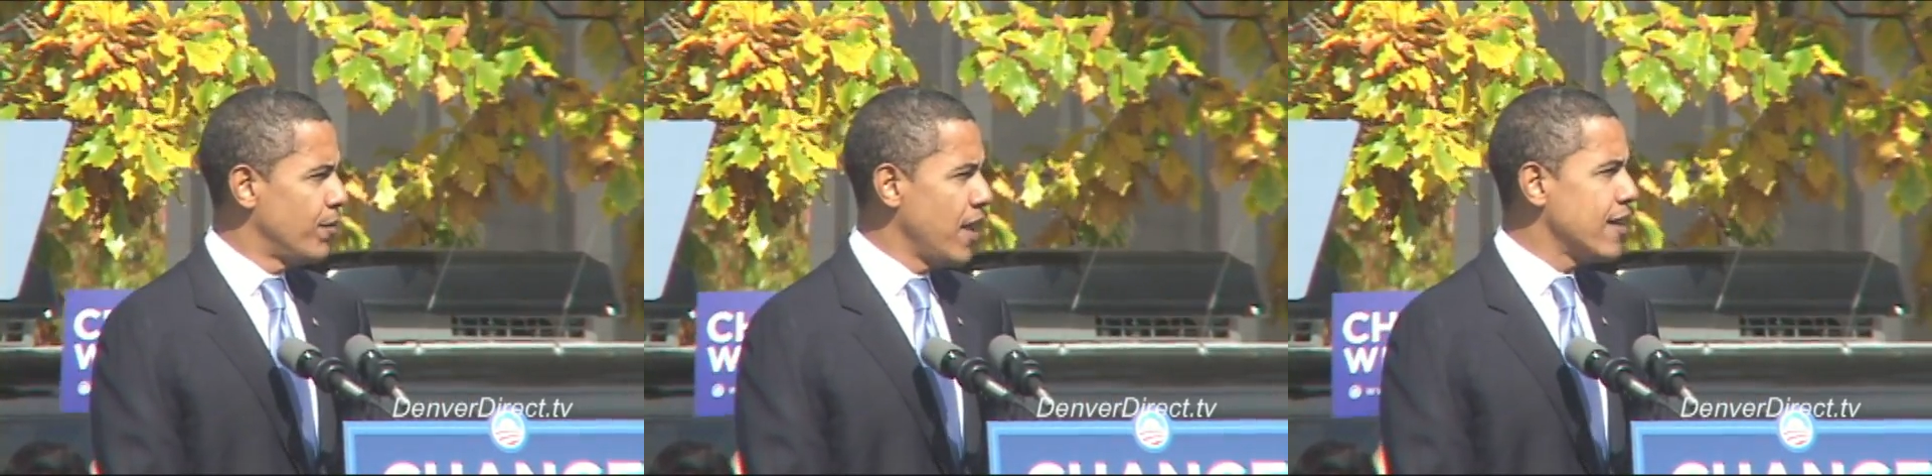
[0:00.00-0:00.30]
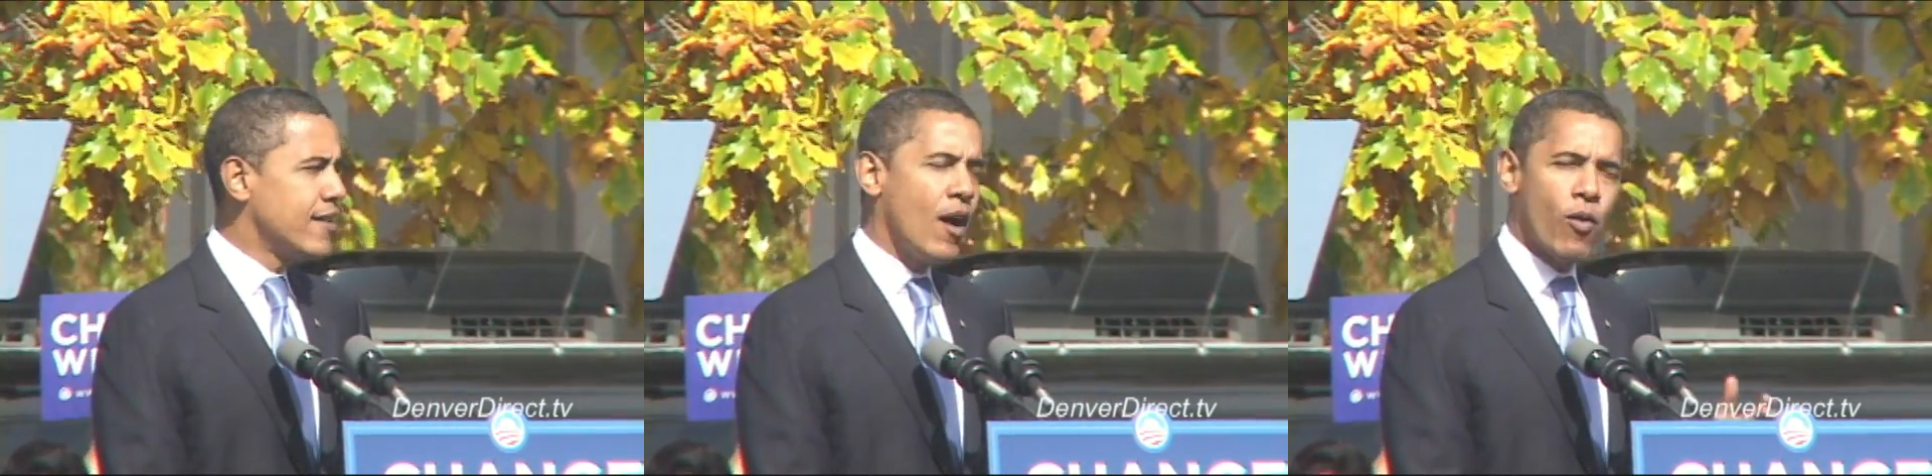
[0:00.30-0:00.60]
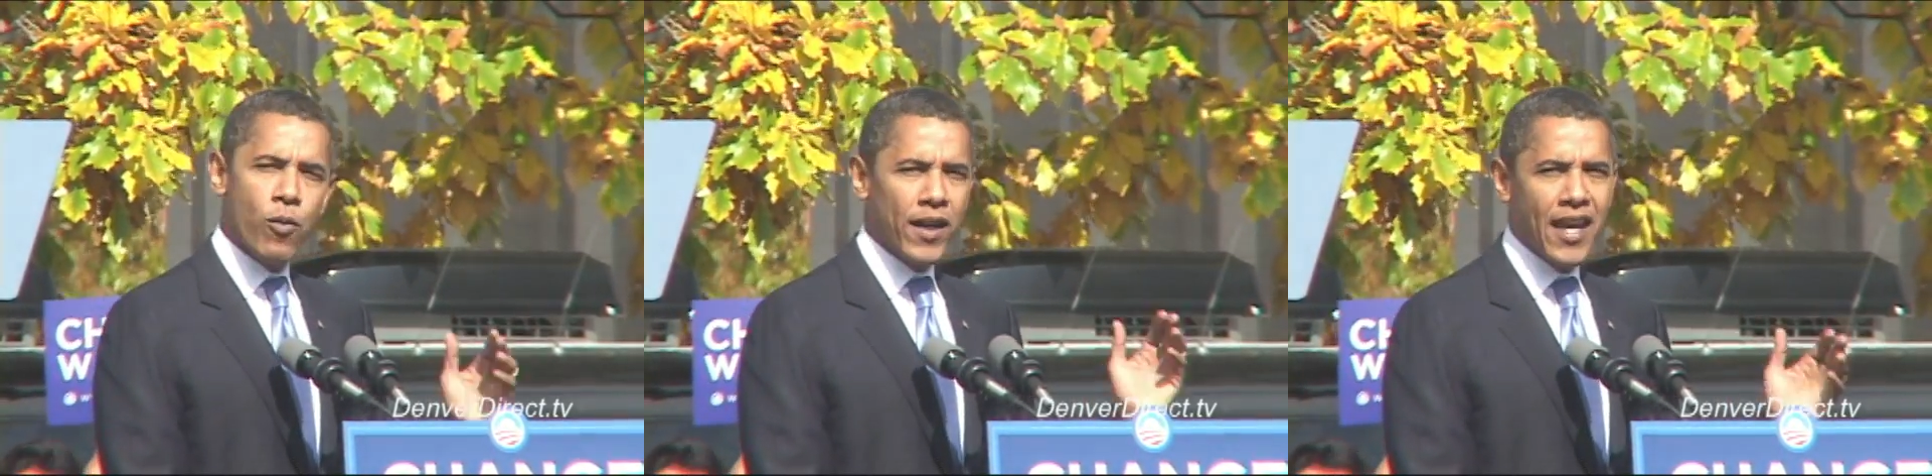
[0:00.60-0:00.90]
But that's not
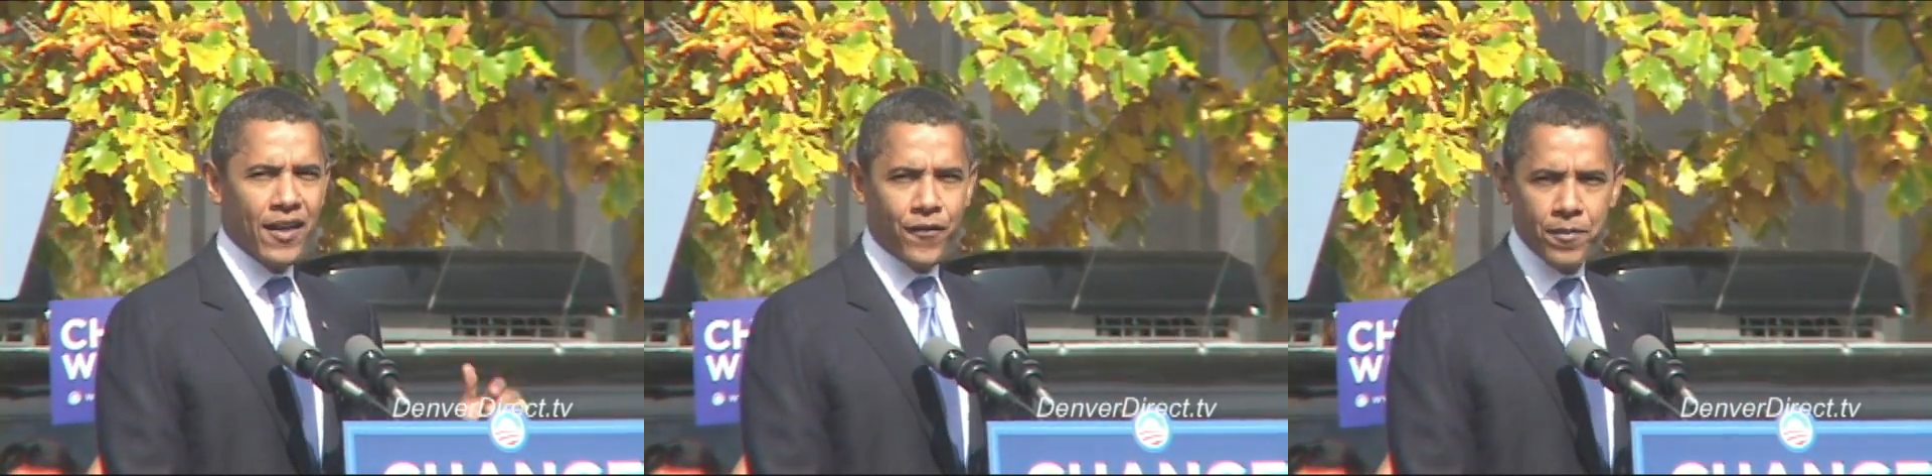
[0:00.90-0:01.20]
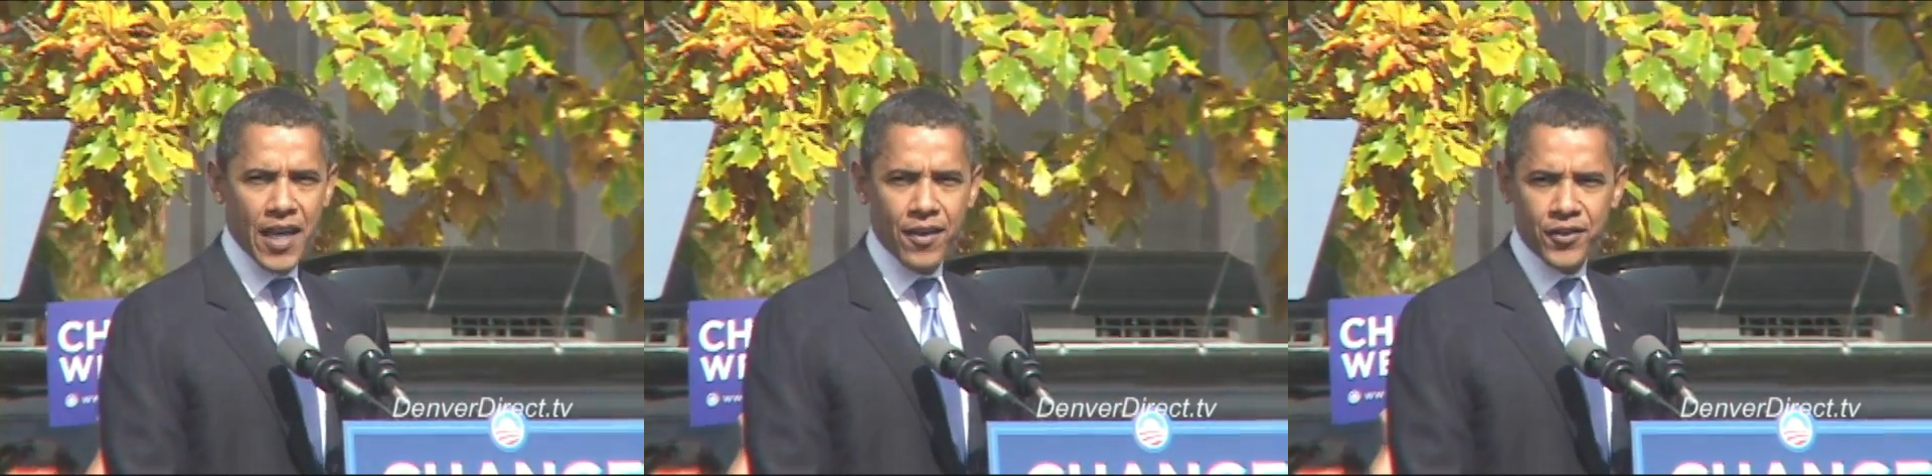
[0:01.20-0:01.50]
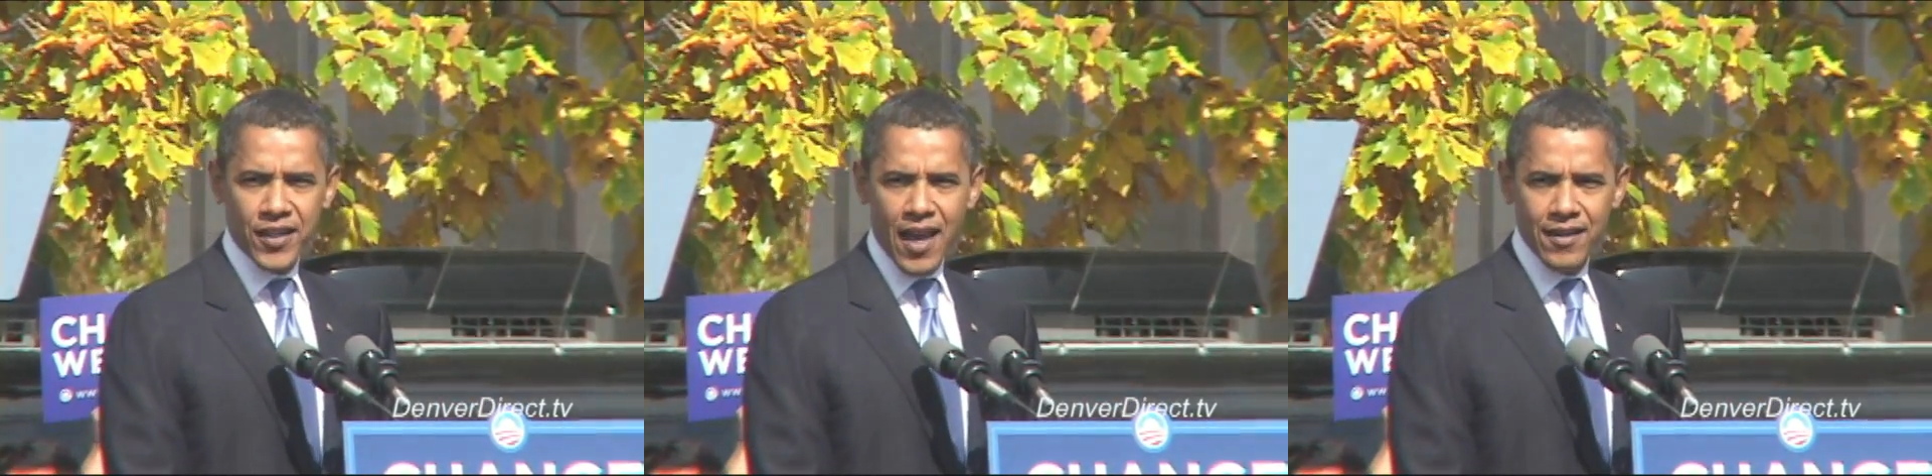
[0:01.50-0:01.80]
what we're getting from the
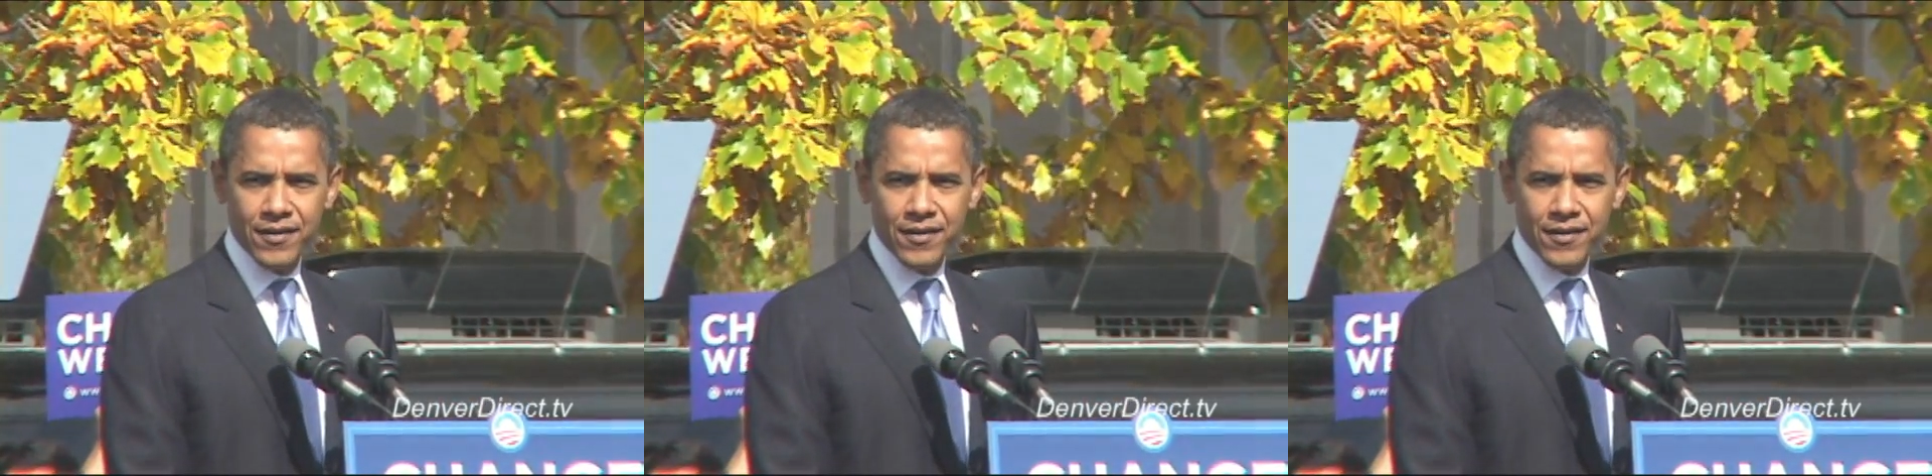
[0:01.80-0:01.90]
other side.